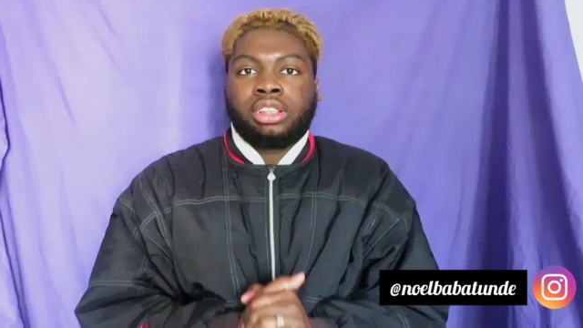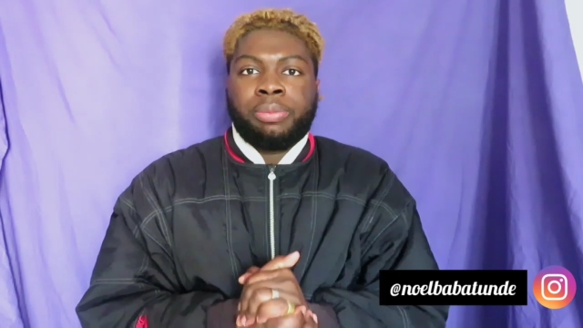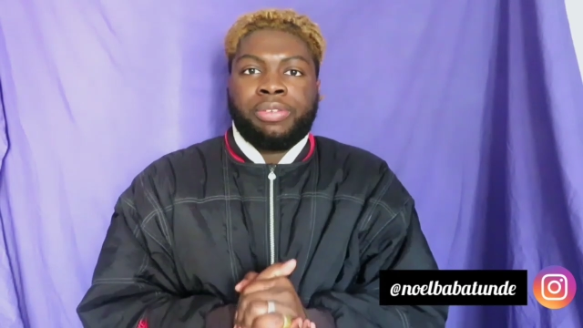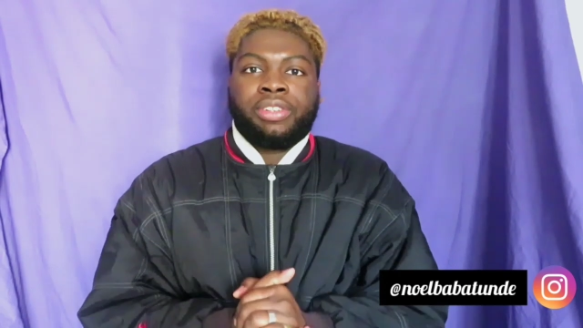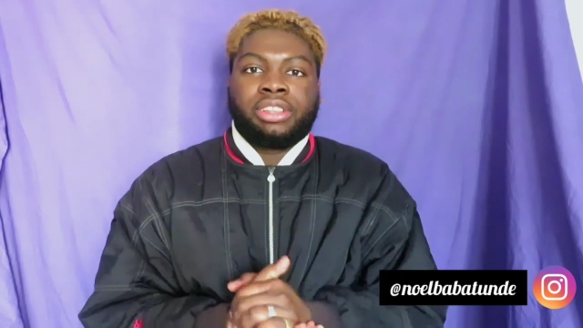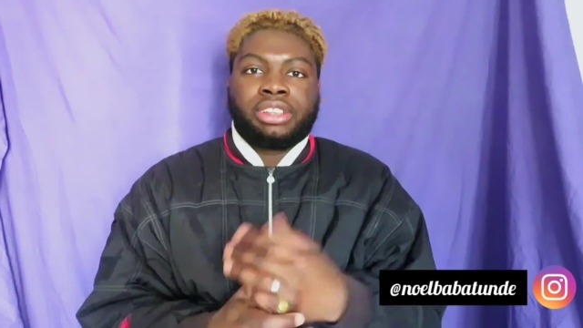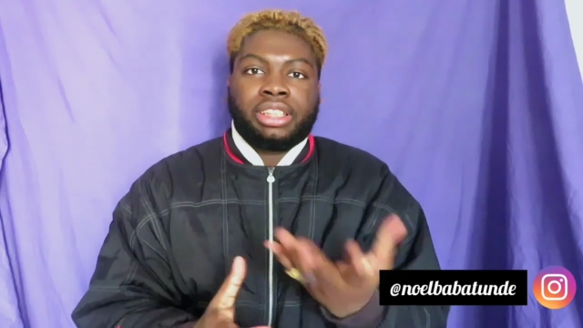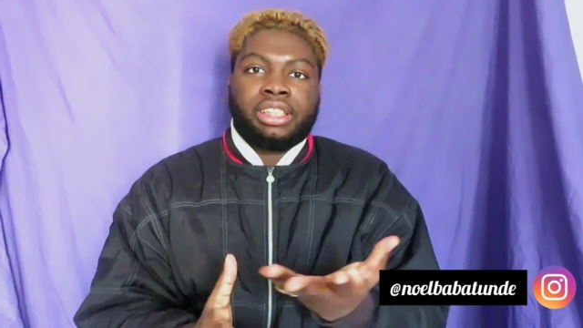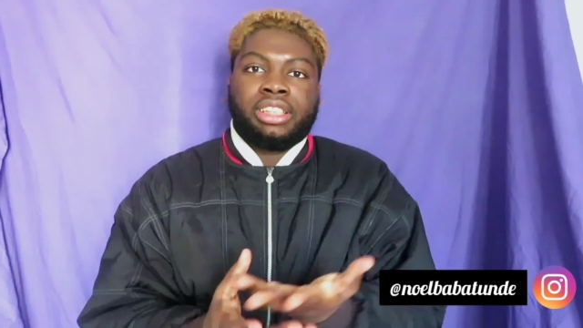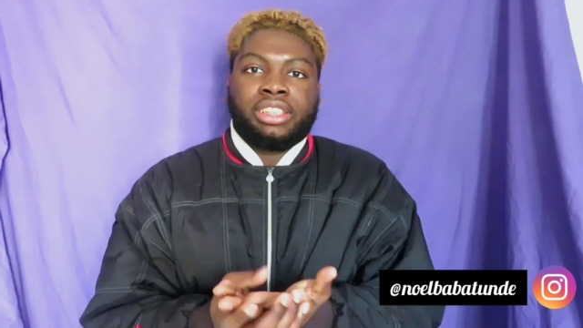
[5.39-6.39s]
so before
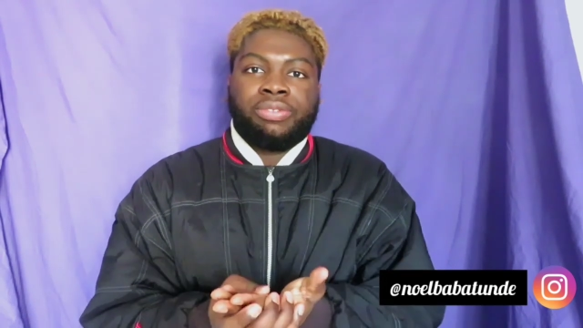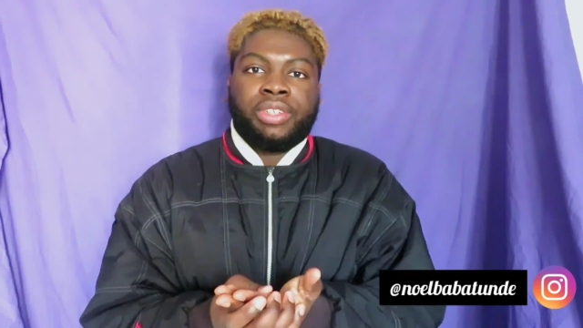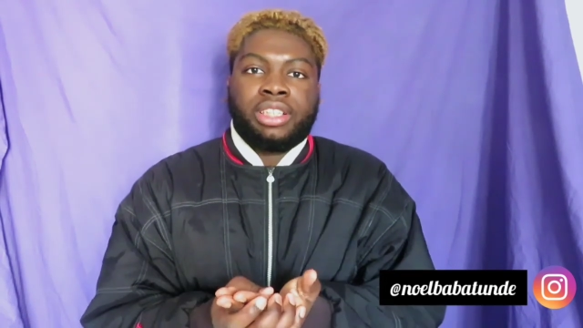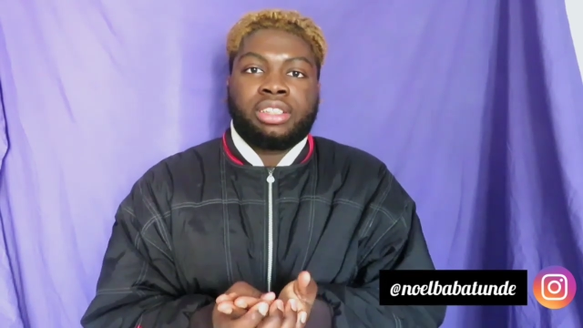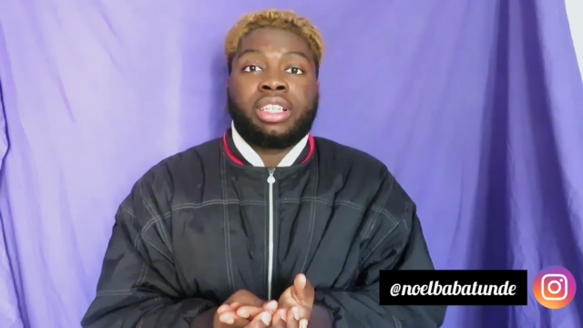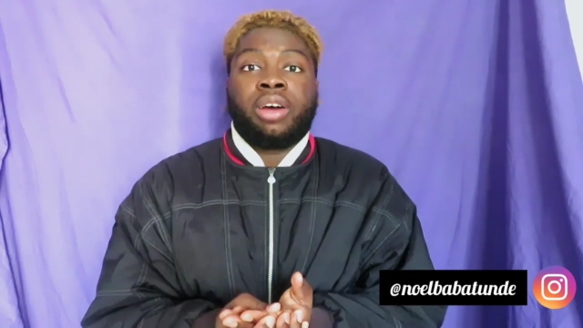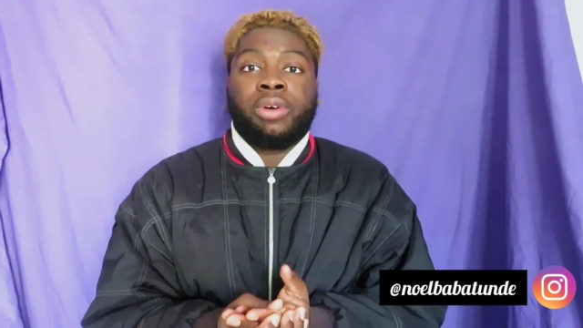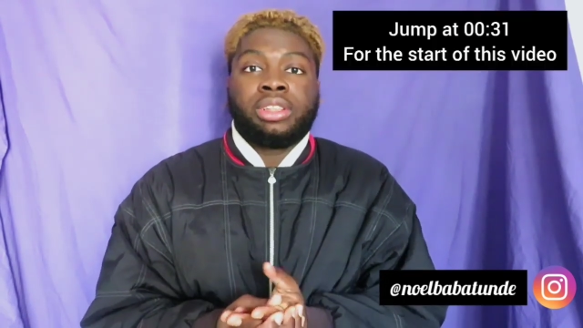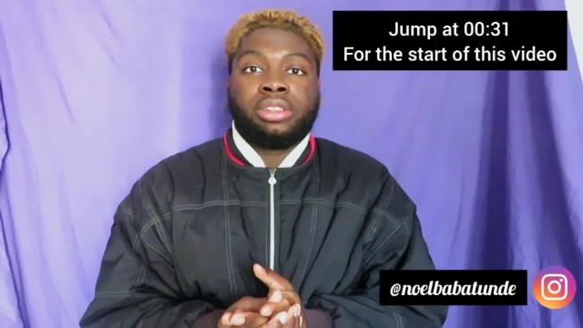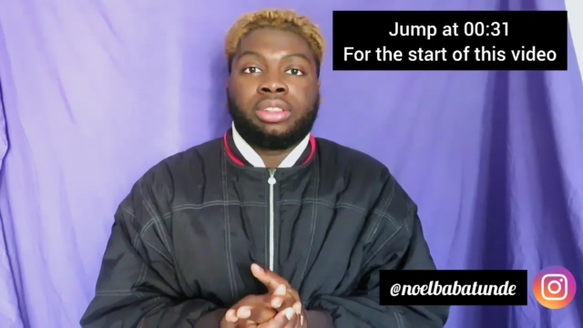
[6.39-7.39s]
starting these videos i
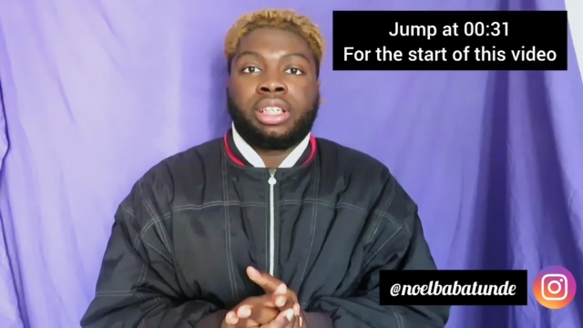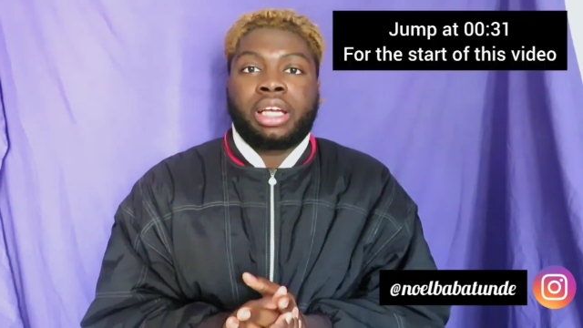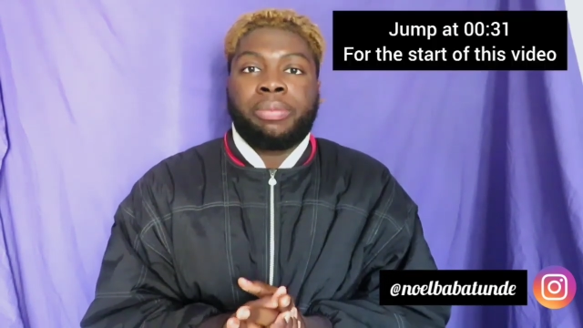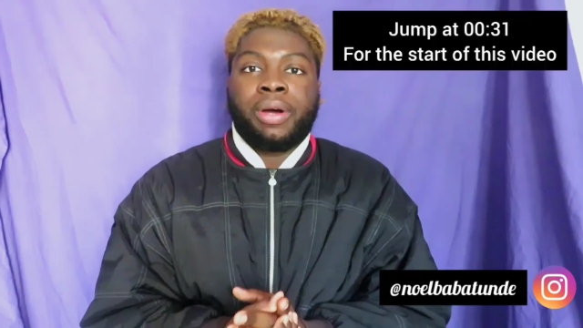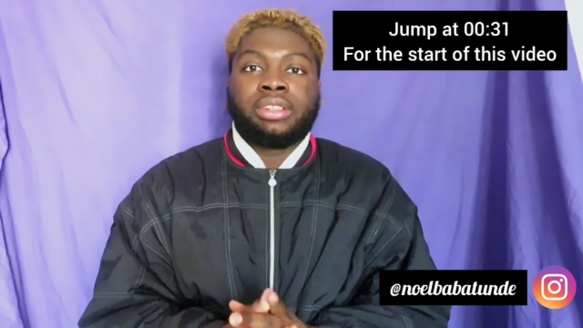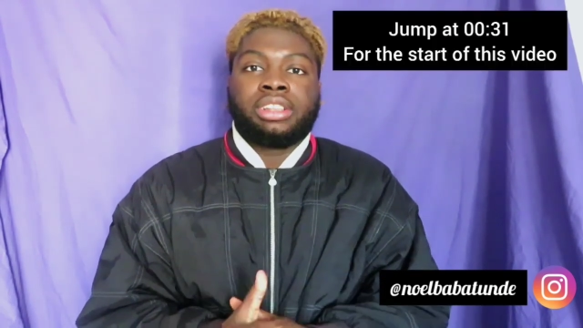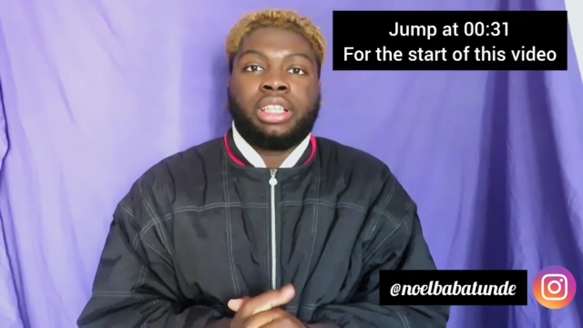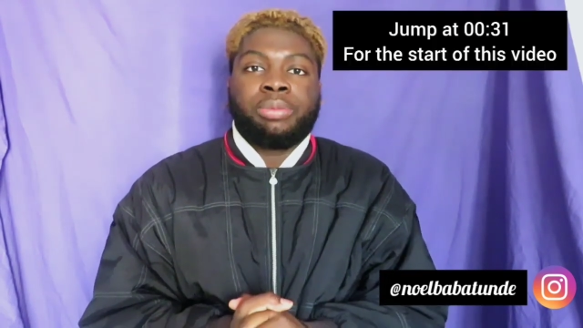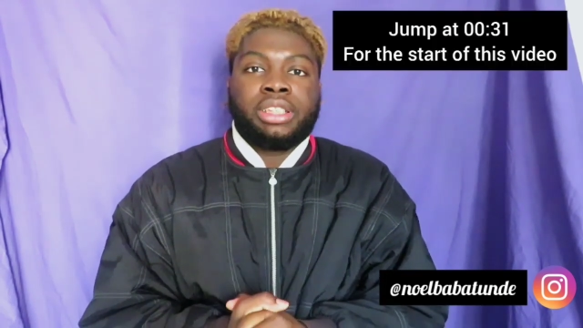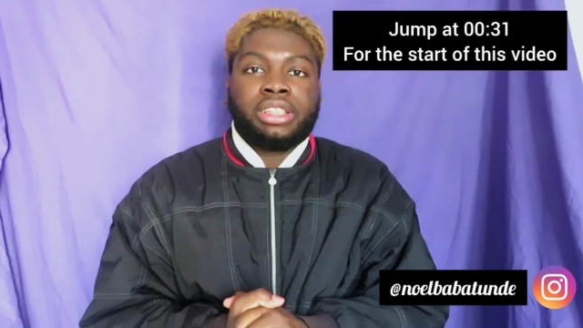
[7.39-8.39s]
wanted to talk about
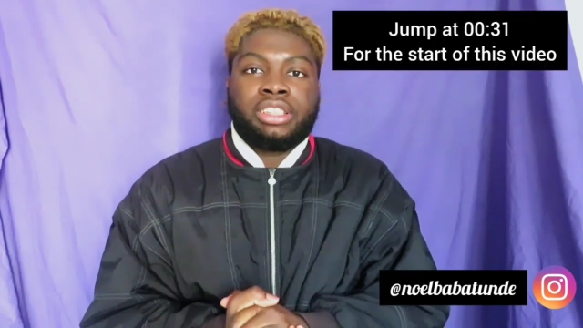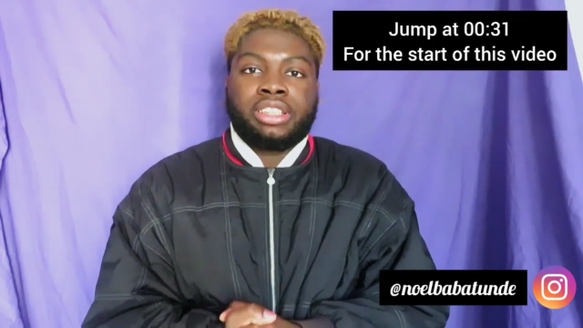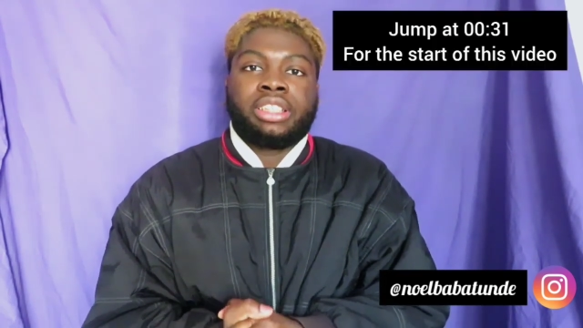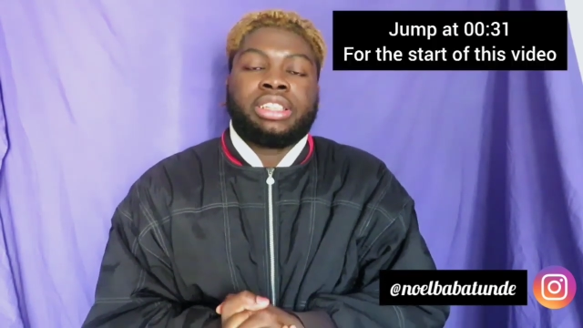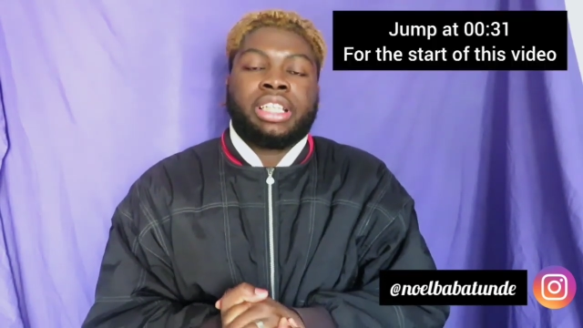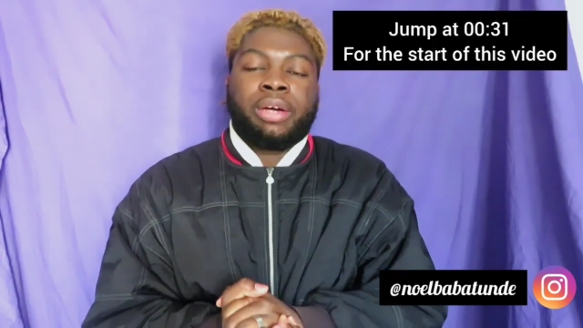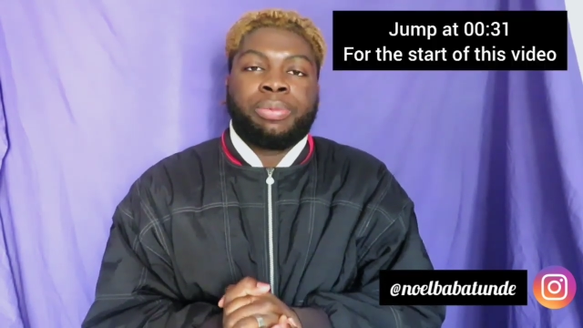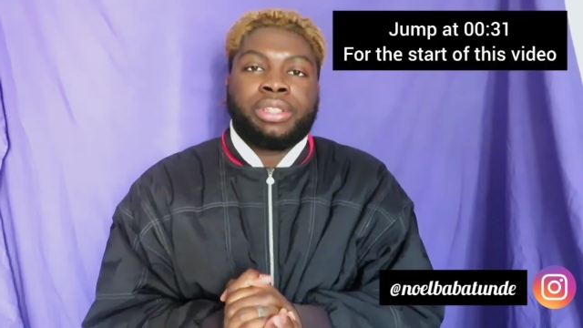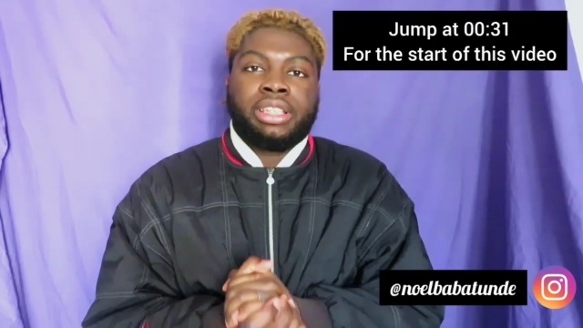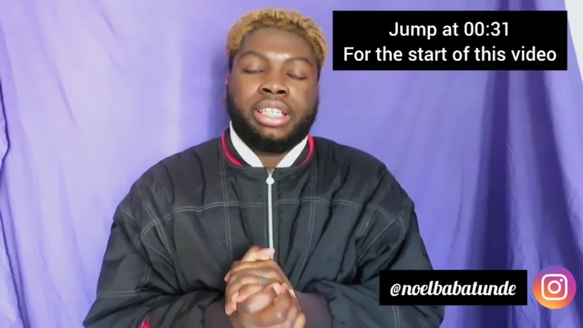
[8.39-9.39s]
something serious that is
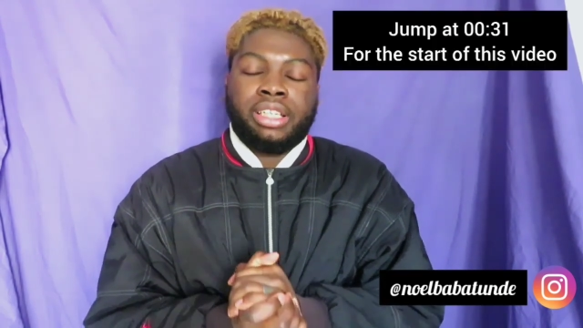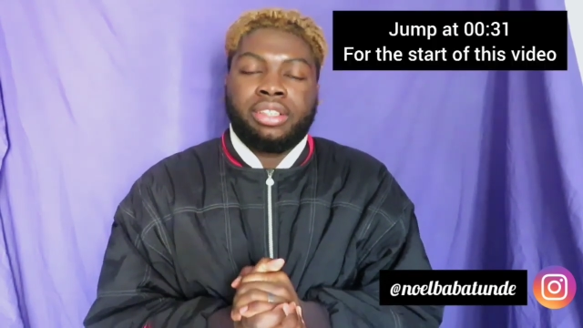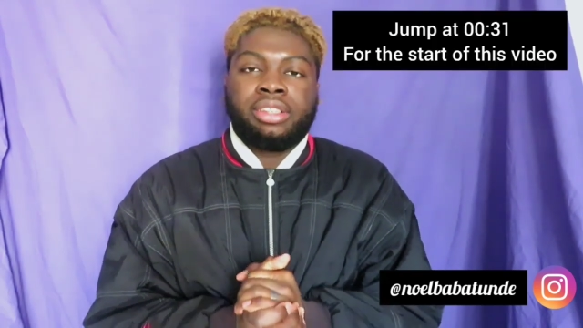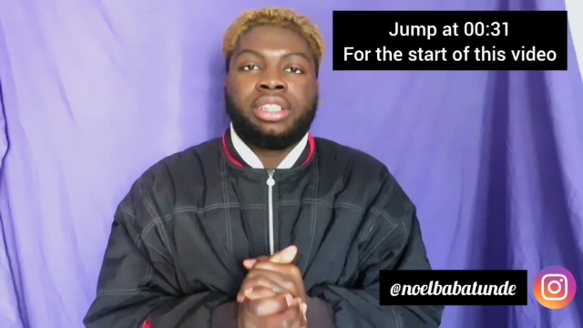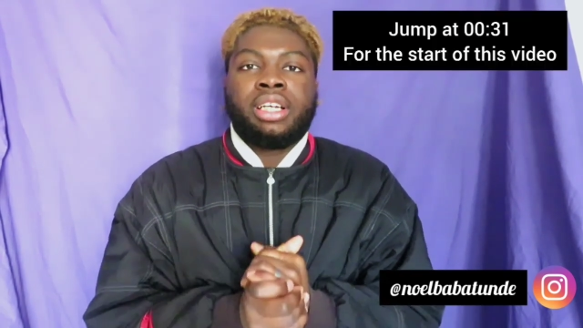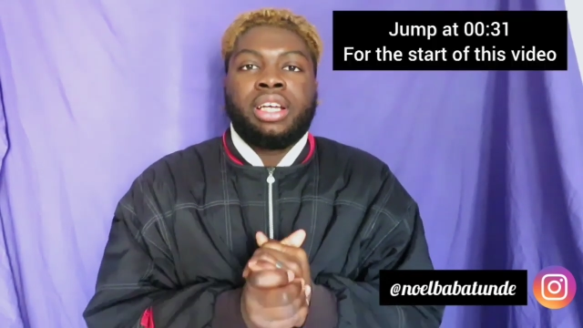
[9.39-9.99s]
happening here